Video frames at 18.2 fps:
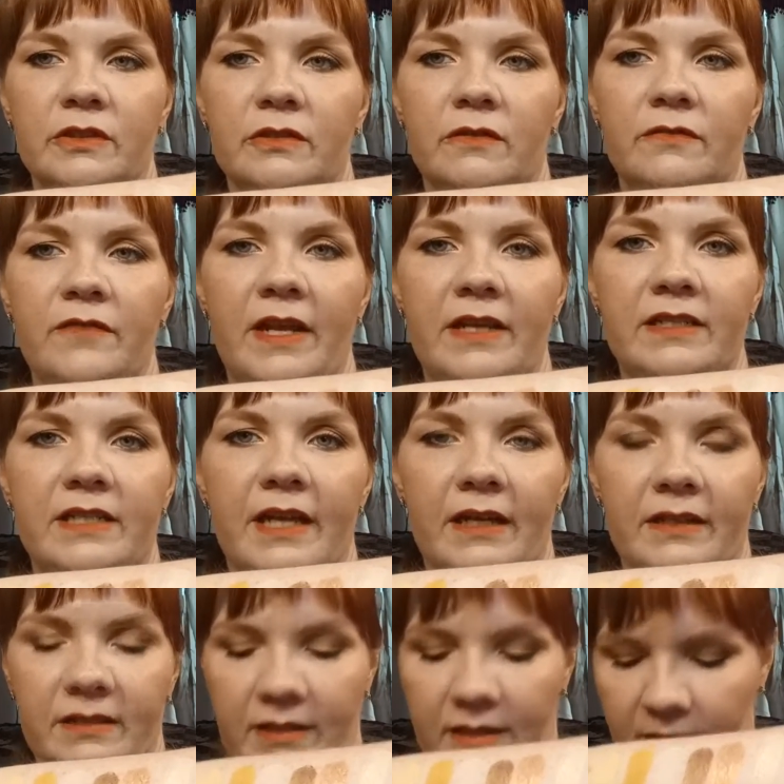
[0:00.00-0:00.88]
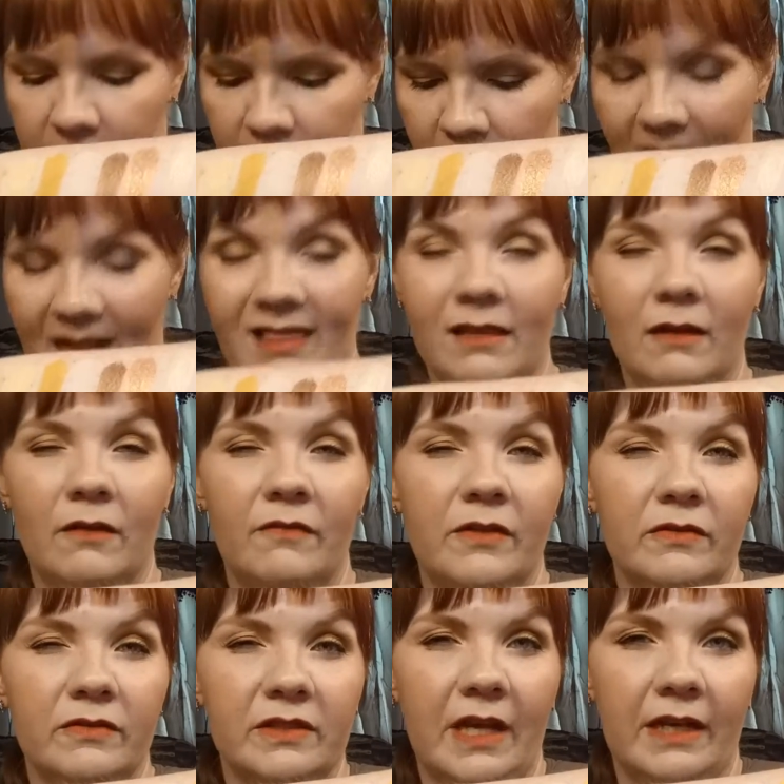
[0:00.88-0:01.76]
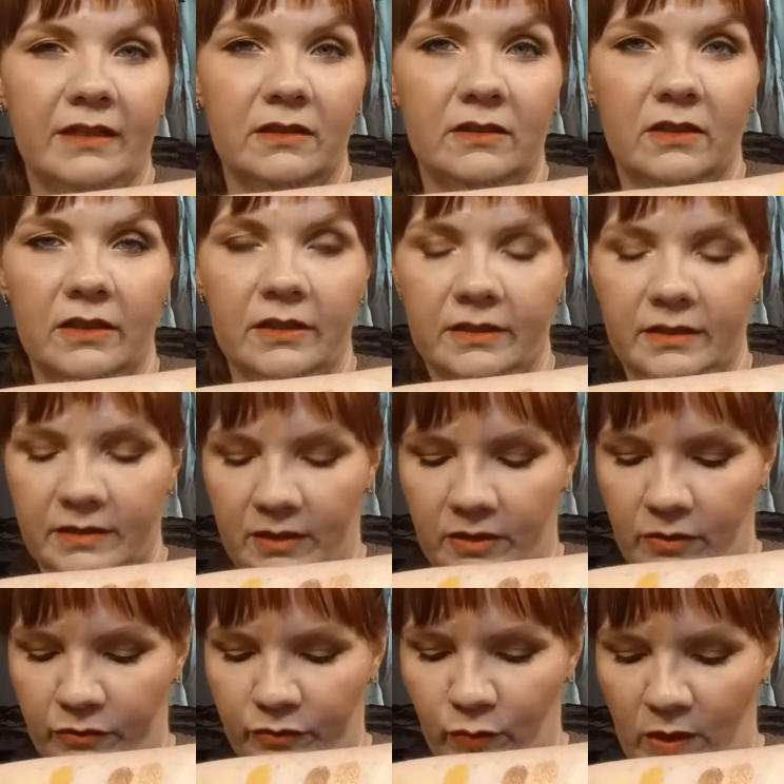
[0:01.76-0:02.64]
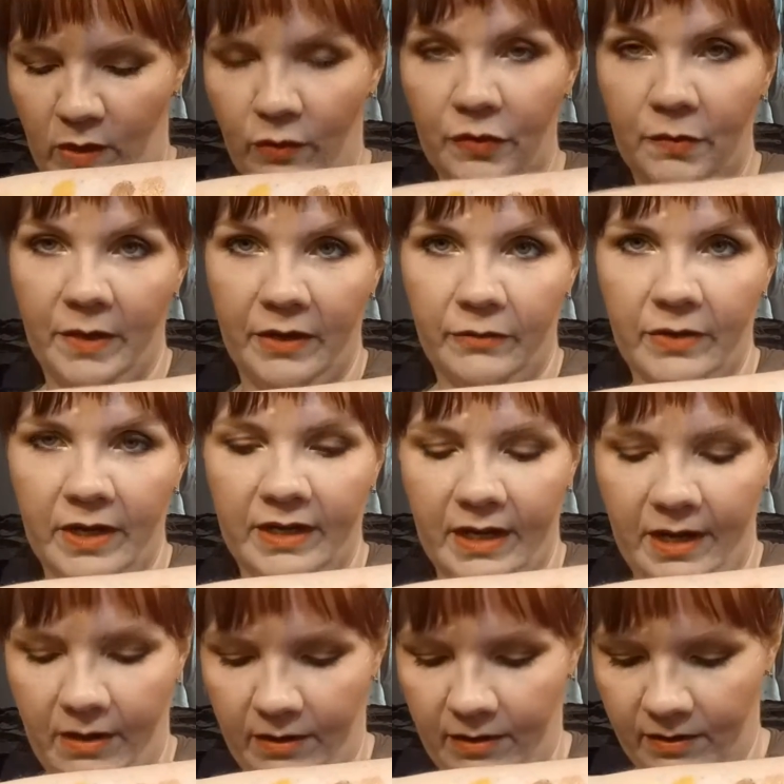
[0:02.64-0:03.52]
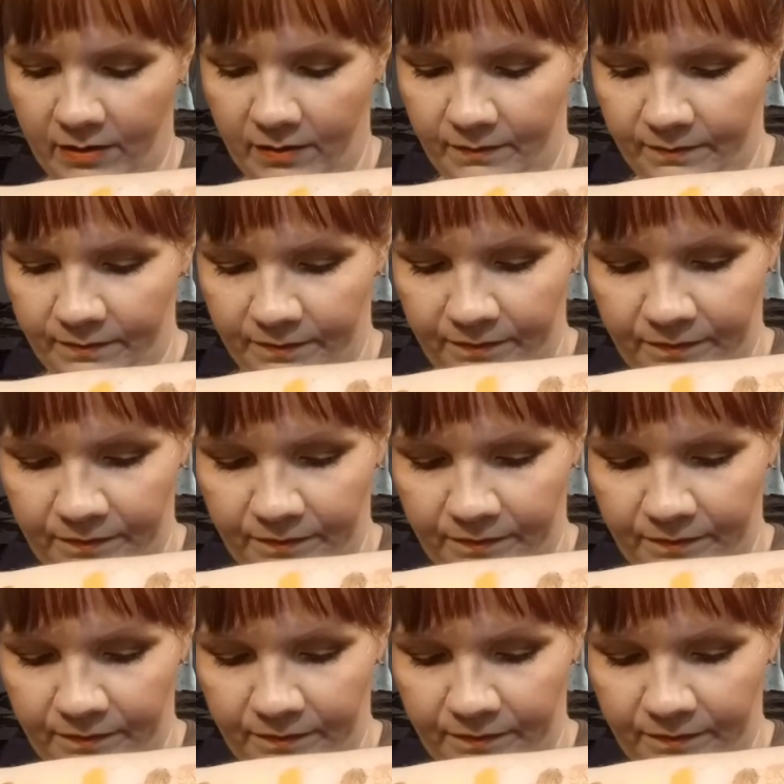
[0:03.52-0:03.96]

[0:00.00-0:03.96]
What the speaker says: They're fantastic. I love those kind of looks. It goes well with my red hair.